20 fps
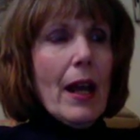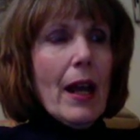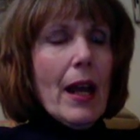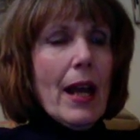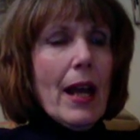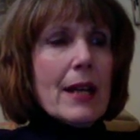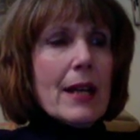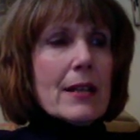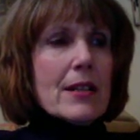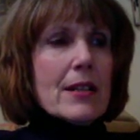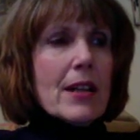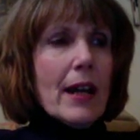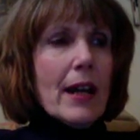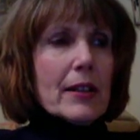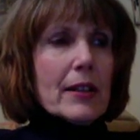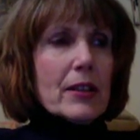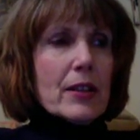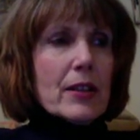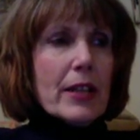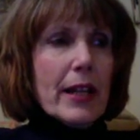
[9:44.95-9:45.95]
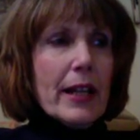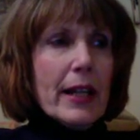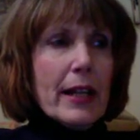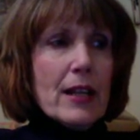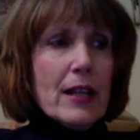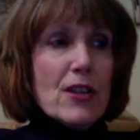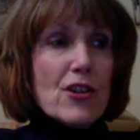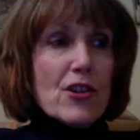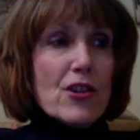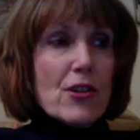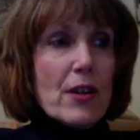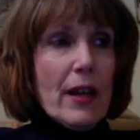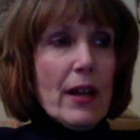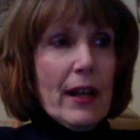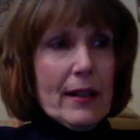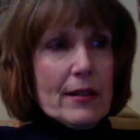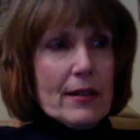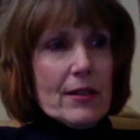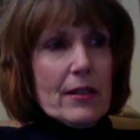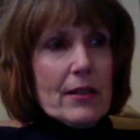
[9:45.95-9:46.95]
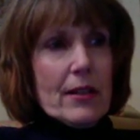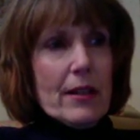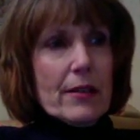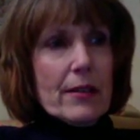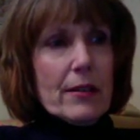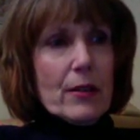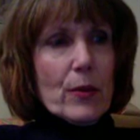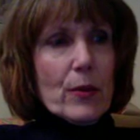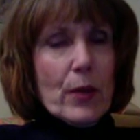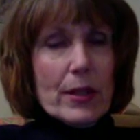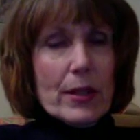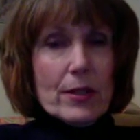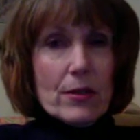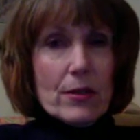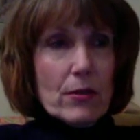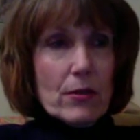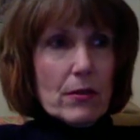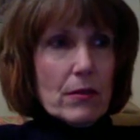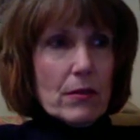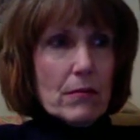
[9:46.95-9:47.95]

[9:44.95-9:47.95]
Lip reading: And Dr. H asked another question.